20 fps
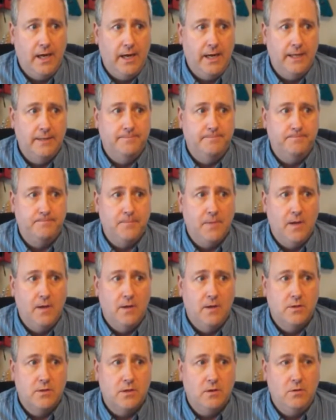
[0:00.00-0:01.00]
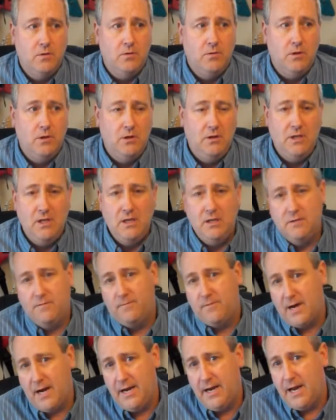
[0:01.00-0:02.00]
And so you need to
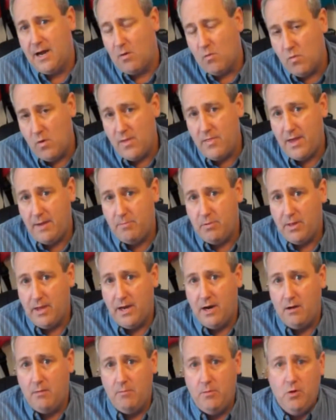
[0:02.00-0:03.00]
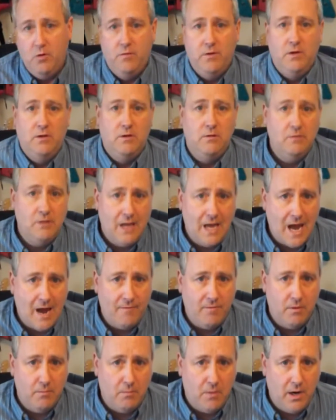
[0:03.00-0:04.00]
find out when they plan on moving. Do they
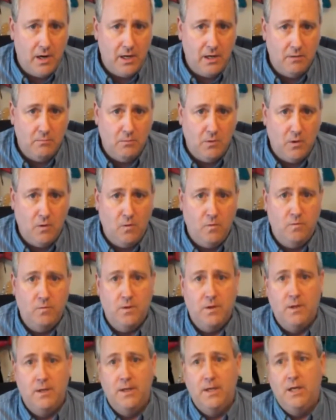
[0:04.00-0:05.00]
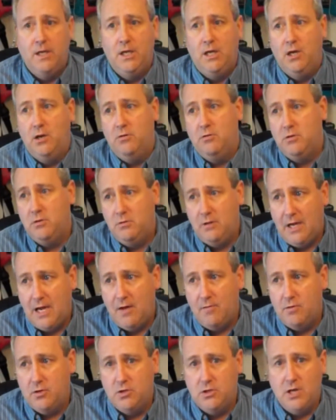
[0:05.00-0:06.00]
have the money to move? You know, do they
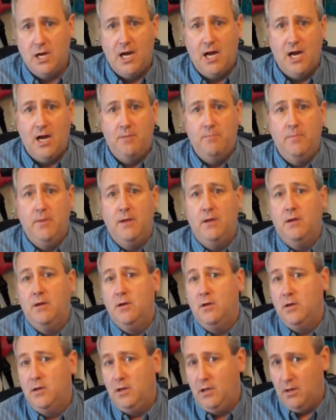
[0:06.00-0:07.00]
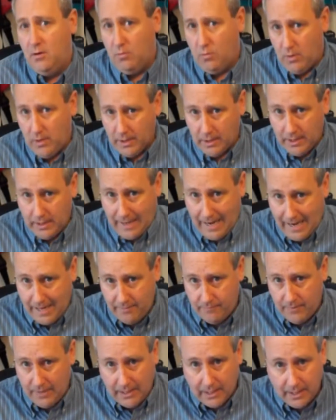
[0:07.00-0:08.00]
have a job? You know, what
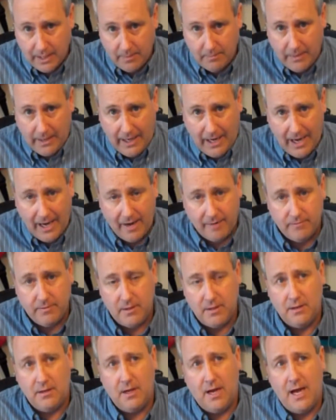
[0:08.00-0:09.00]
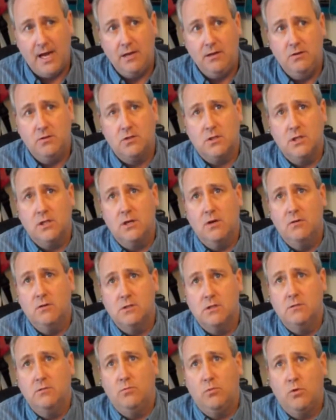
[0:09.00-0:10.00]
kind of income they have? And I usually go
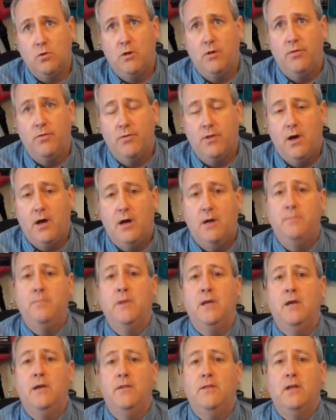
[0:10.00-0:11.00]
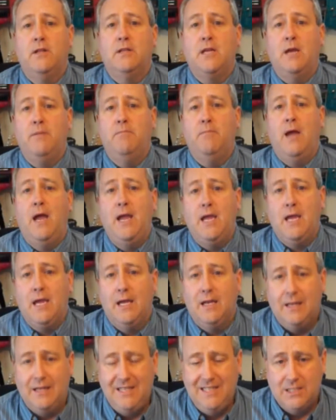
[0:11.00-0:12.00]
as a rule of thumb that they make
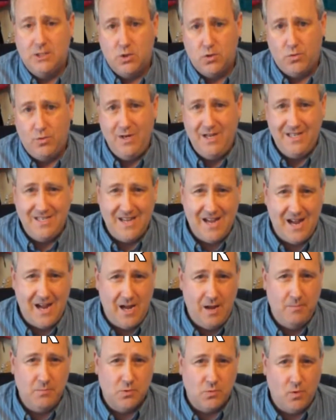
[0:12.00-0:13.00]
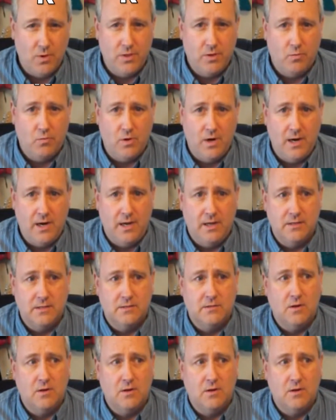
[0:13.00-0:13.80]
at least three times what the rent is.